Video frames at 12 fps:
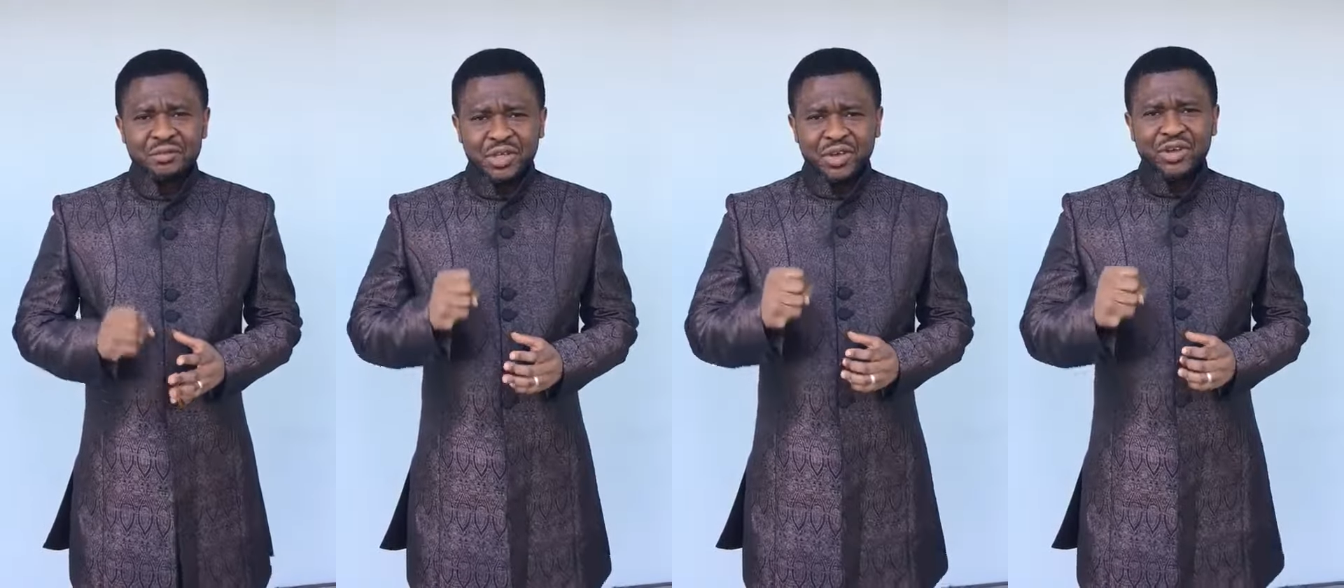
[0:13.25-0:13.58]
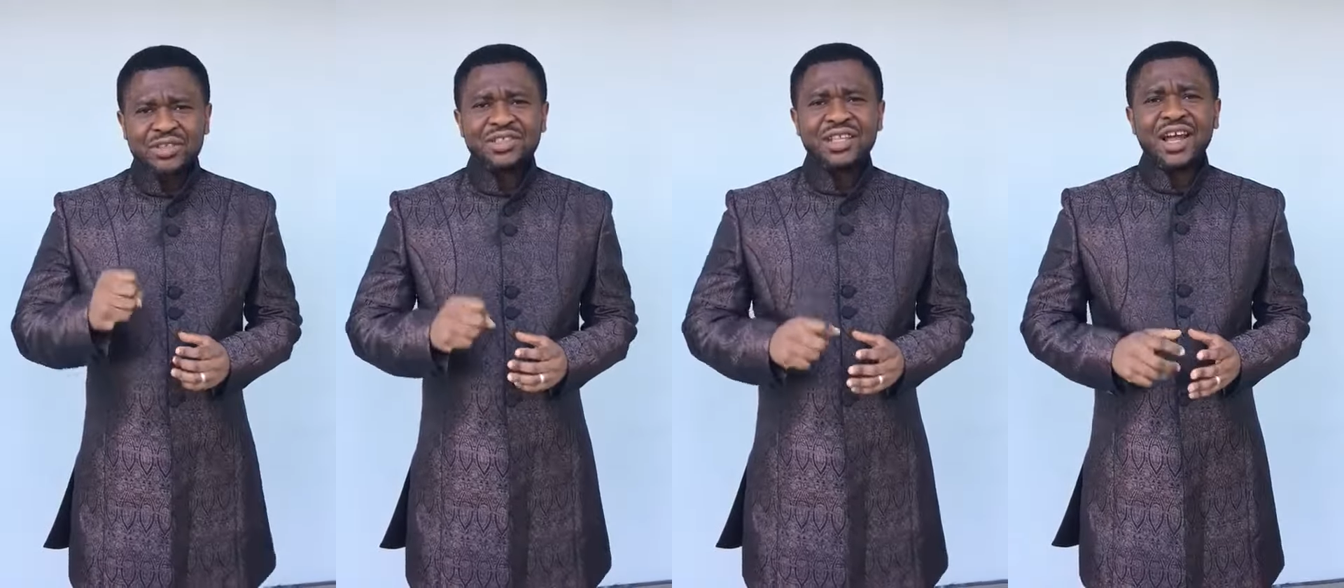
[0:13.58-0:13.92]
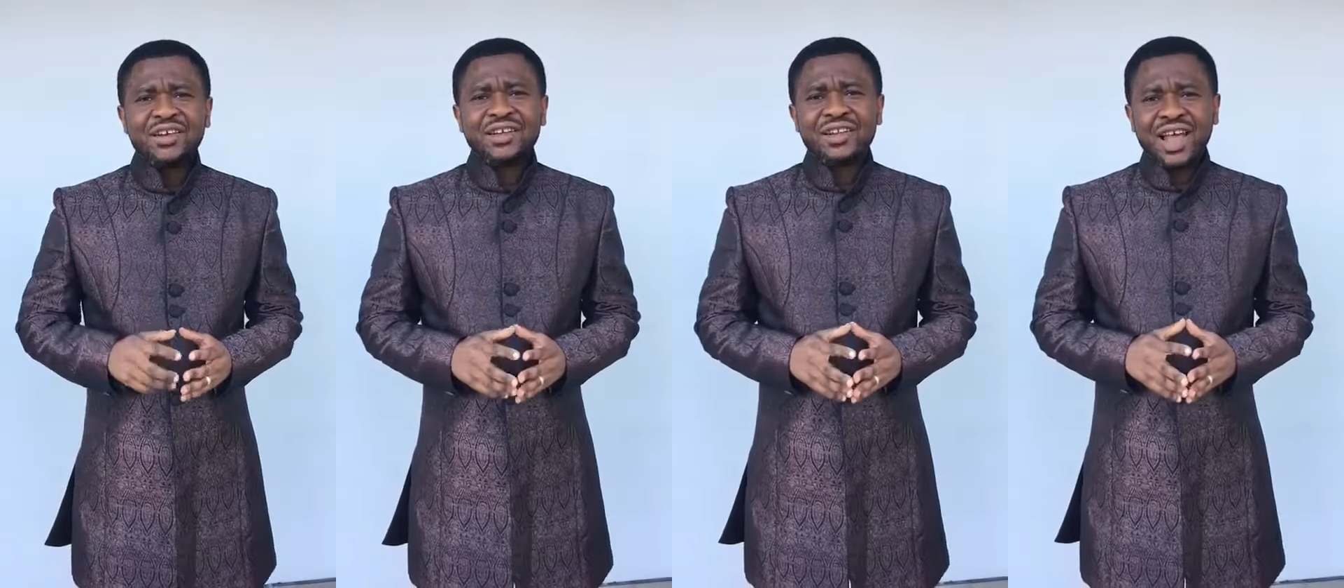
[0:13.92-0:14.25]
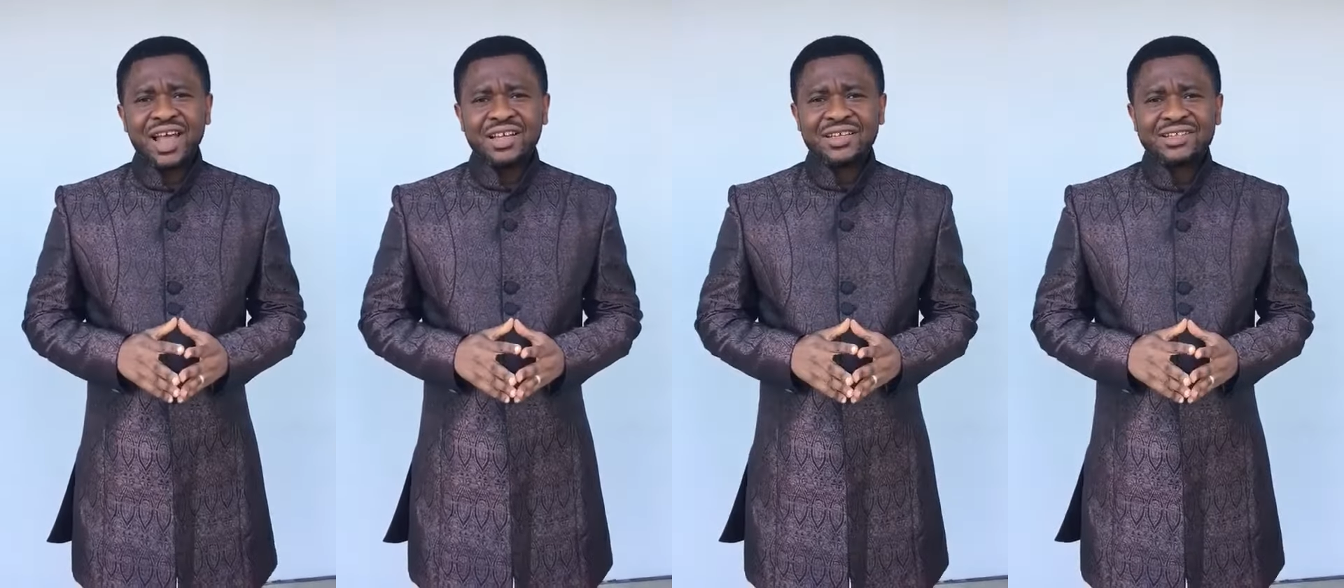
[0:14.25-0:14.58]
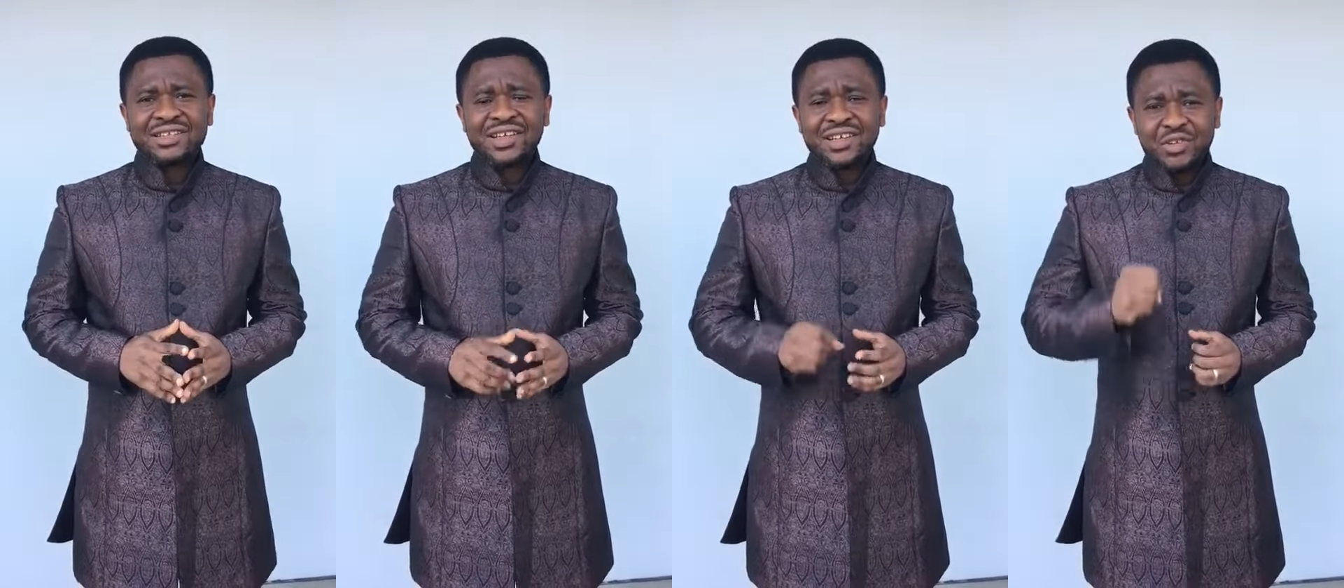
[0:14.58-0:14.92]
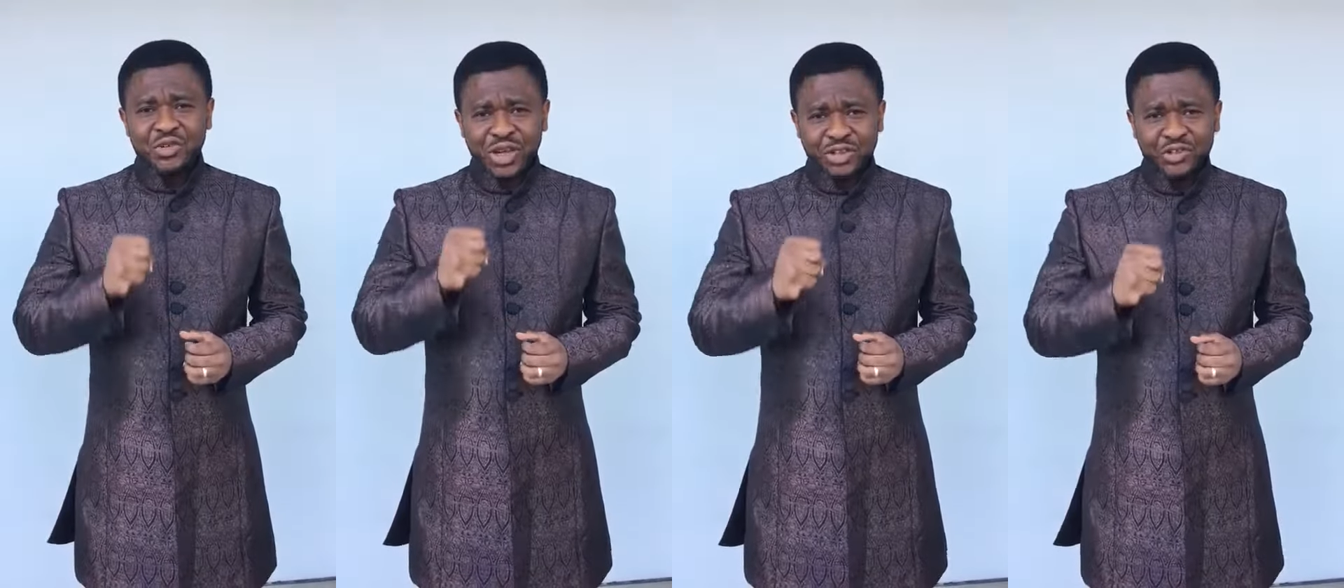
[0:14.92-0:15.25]
because therein lies
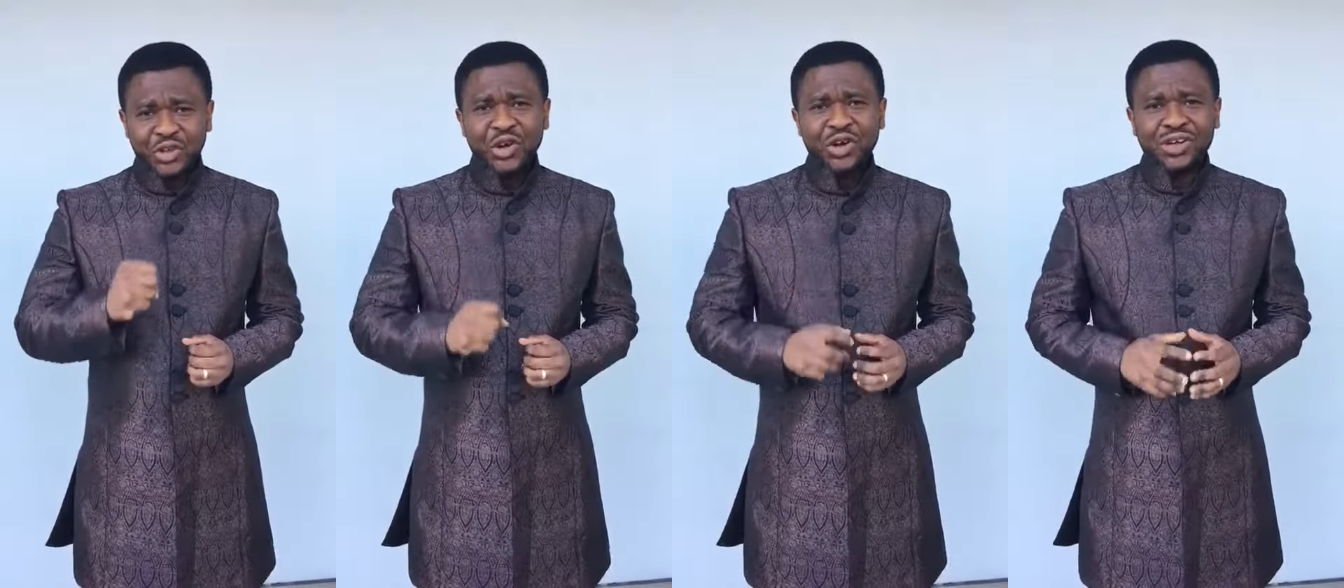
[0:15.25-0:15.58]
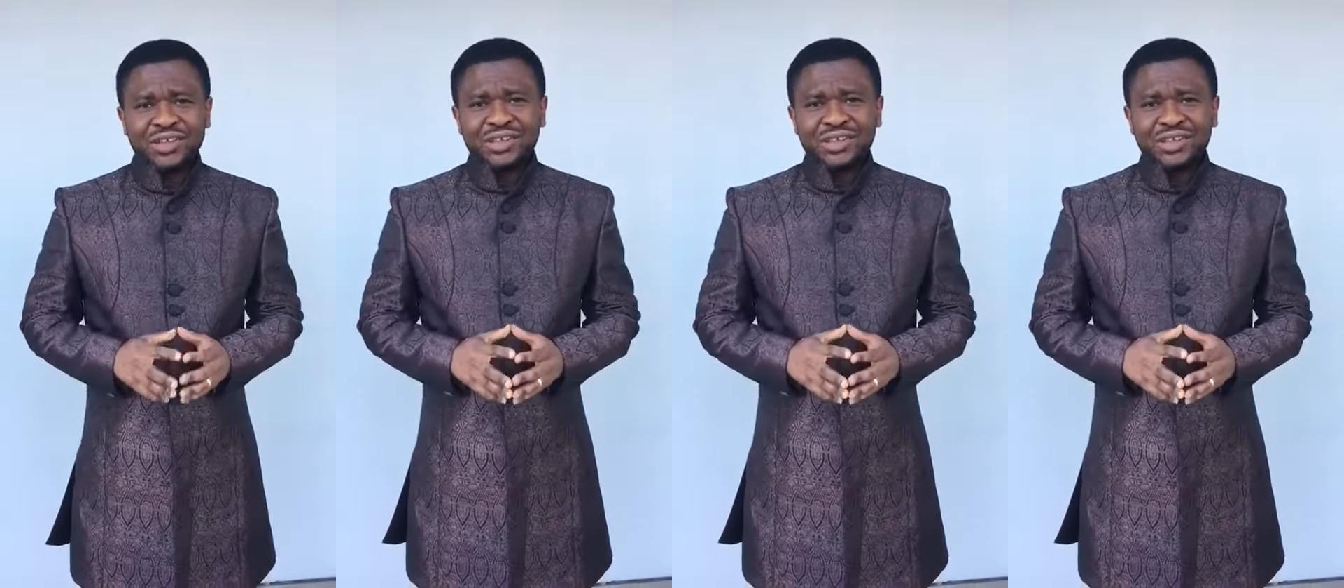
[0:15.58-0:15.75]
your joy.